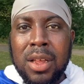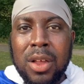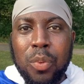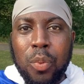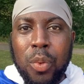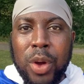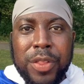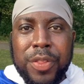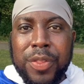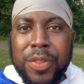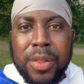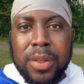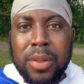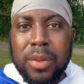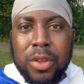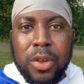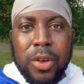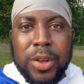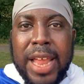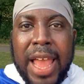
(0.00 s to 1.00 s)
with
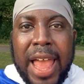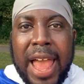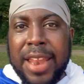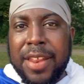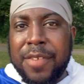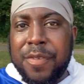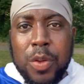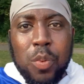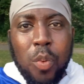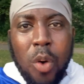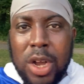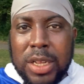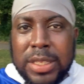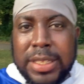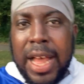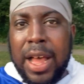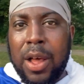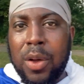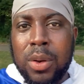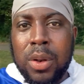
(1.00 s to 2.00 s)
your dad if he walked
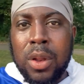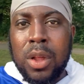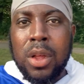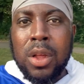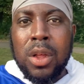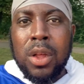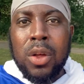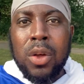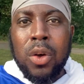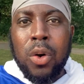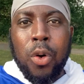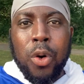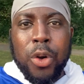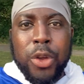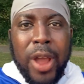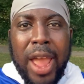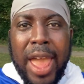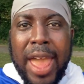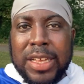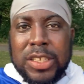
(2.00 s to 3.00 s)
out, or
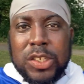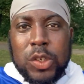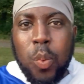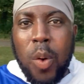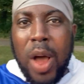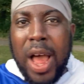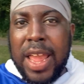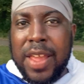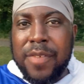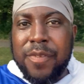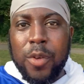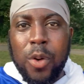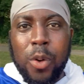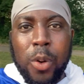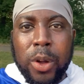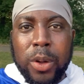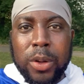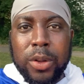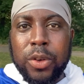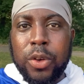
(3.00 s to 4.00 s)
your ex-wife
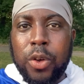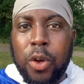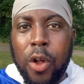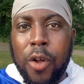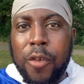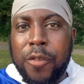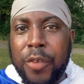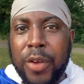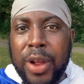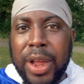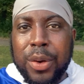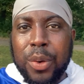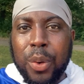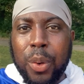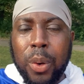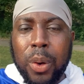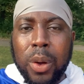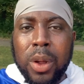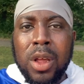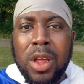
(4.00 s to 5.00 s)
or girlfriend
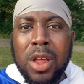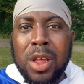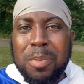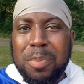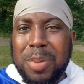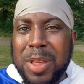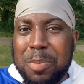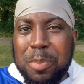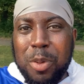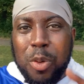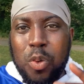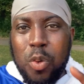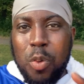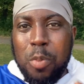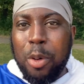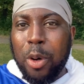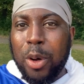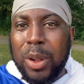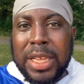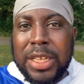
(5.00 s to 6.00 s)
or people who
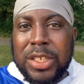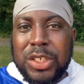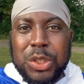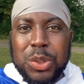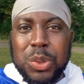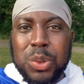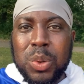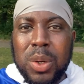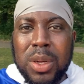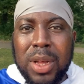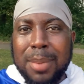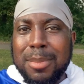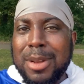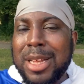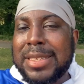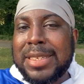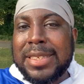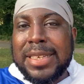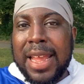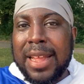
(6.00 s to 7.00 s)
bullied you. I'm
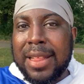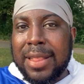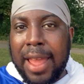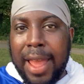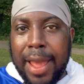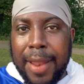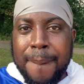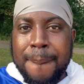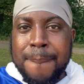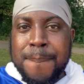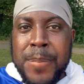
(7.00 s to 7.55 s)
not saying that.